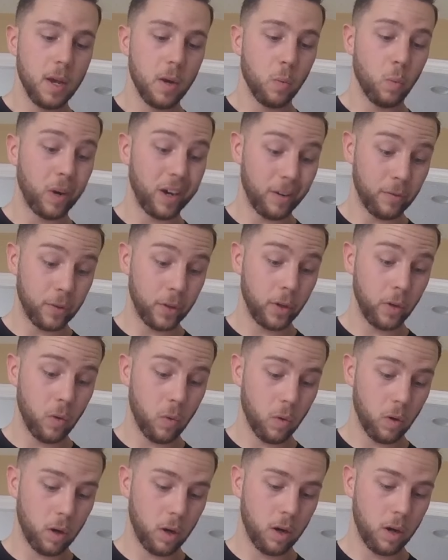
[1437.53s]
whenever
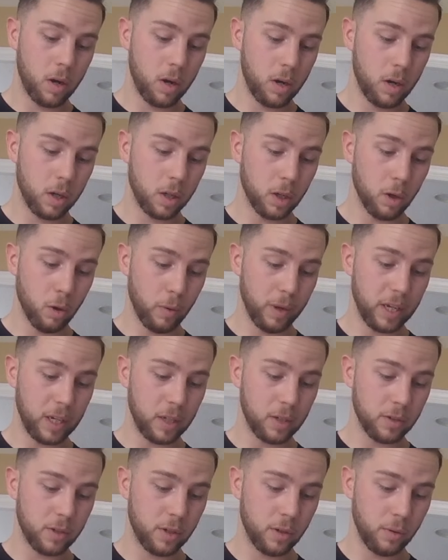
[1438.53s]
you're going
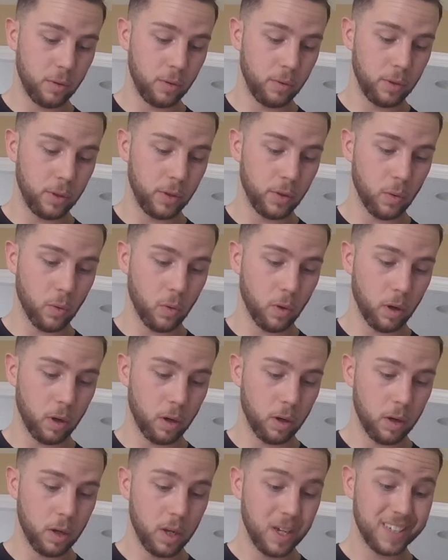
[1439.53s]
into
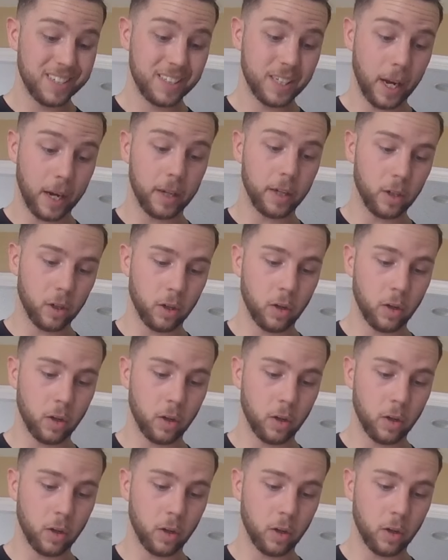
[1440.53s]
setting your